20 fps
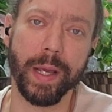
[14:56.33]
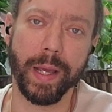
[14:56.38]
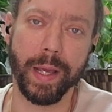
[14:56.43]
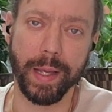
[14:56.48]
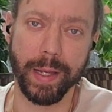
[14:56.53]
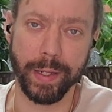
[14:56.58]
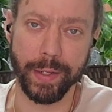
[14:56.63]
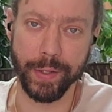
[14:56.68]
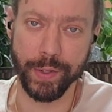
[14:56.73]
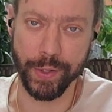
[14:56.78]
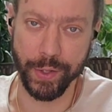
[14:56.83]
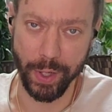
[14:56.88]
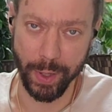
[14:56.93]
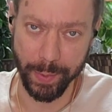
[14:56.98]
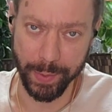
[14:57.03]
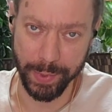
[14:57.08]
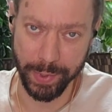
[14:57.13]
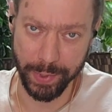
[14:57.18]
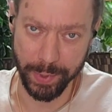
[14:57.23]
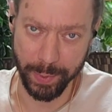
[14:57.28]
and
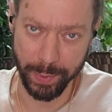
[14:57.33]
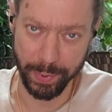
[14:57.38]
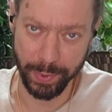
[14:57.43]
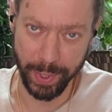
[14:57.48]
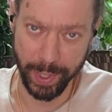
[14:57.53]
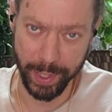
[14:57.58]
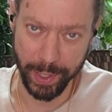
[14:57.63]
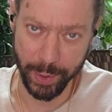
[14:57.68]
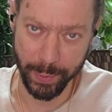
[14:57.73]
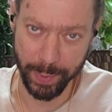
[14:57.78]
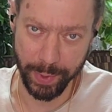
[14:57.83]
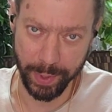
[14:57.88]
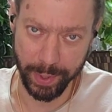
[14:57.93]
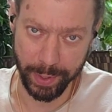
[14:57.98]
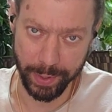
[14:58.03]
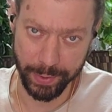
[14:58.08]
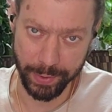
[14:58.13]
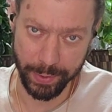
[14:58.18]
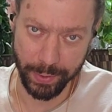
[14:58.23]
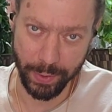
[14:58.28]
jumps into place,
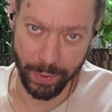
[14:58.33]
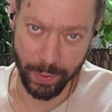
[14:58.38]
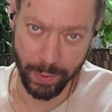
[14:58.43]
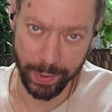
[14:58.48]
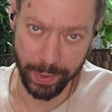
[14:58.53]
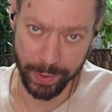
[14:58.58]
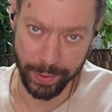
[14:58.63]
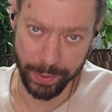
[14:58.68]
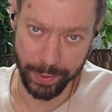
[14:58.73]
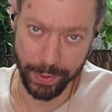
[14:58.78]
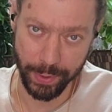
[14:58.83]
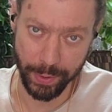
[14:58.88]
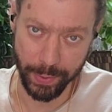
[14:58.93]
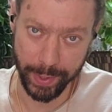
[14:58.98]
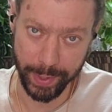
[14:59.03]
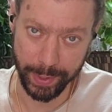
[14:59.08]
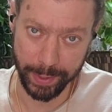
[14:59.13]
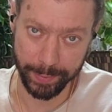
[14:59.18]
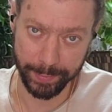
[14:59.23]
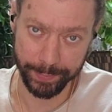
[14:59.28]
because no one is
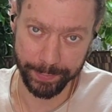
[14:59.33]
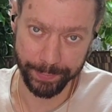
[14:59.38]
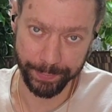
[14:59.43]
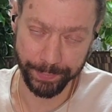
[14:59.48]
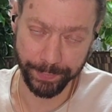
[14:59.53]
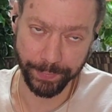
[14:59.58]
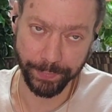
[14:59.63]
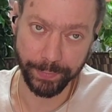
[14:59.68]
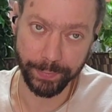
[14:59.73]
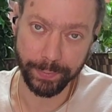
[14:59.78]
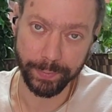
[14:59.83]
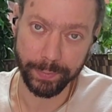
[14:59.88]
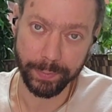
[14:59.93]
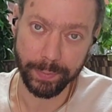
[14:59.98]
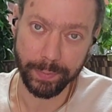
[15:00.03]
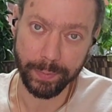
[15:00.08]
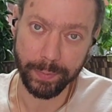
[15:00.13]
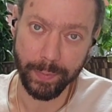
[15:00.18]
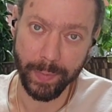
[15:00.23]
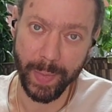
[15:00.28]
doing
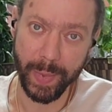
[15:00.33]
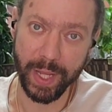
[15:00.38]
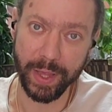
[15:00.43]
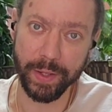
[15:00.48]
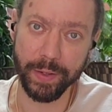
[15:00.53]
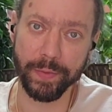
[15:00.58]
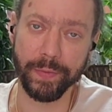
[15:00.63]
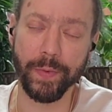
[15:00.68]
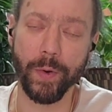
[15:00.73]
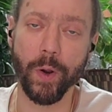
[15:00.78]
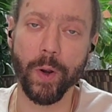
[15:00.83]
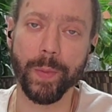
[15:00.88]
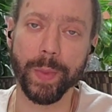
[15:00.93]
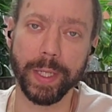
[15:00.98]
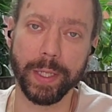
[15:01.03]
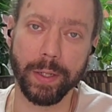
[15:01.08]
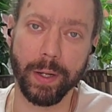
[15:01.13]
the form and